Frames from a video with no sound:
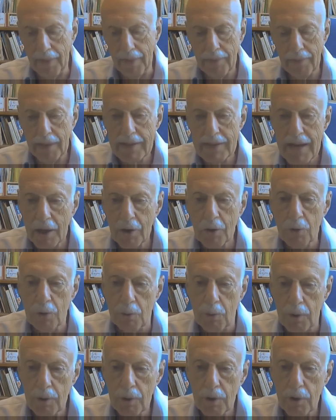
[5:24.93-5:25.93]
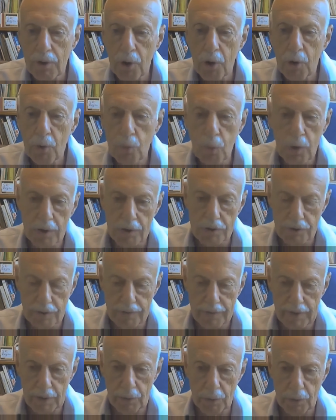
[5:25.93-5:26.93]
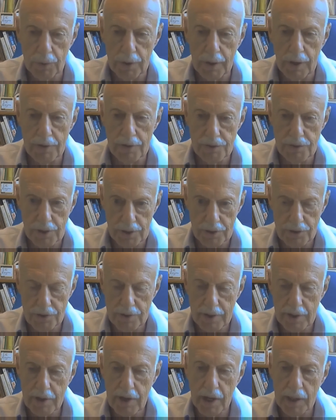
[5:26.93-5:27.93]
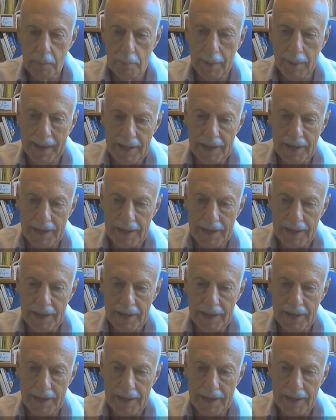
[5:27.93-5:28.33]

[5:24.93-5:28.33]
They know who works in their organization. They kind of pay